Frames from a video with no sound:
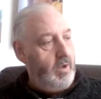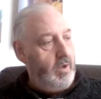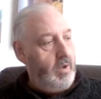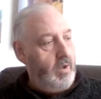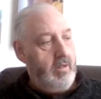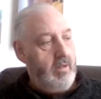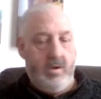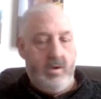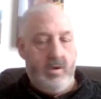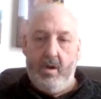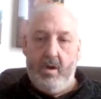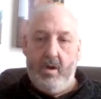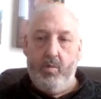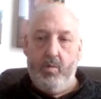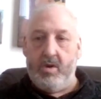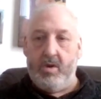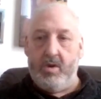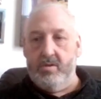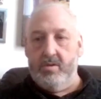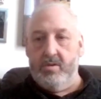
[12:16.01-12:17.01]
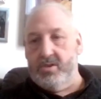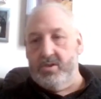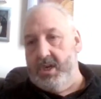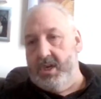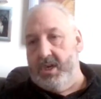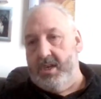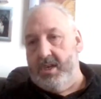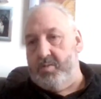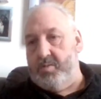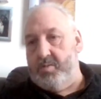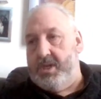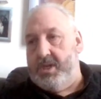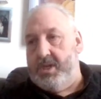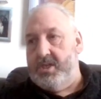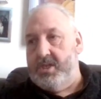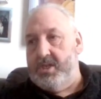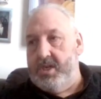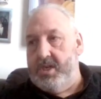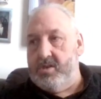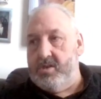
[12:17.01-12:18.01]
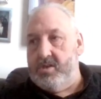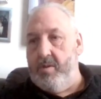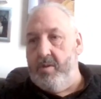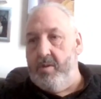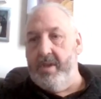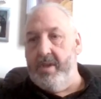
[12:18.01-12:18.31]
Well, we couldn't see this. We didn't see this coming.